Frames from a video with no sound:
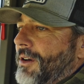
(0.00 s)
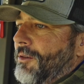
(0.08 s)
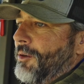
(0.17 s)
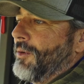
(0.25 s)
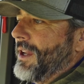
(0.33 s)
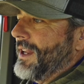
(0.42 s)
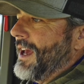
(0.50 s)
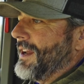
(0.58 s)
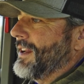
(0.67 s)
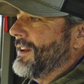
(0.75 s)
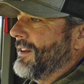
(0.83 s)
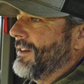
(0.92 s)
it went
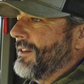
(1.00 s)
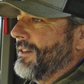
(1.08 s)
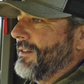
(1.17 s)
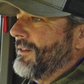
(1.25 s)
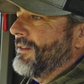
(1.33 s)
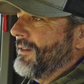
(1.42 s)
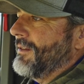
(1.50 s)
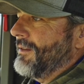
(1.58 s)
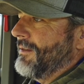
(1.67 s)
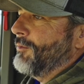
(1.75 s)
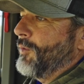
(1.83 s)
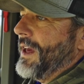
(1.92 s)
down in
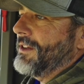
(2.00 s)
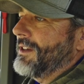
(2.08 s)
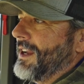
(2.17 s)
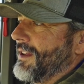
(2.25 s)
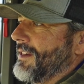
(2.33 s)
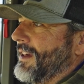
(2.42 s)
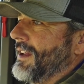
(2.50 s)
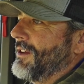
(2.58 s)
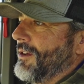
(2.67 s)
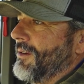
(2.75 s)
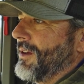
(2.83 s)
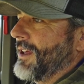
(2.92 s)
West Tennessee
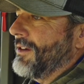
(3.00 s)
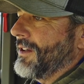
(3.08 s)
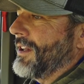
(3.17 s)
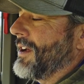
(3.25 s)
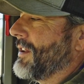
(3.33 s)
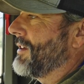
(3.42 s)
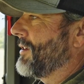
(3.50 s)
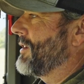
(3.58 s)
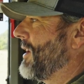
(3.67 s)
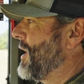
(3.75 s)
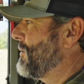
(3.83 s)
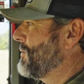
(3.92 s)
too and killed a lot of their
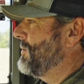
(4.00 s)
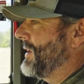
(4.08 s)
crops.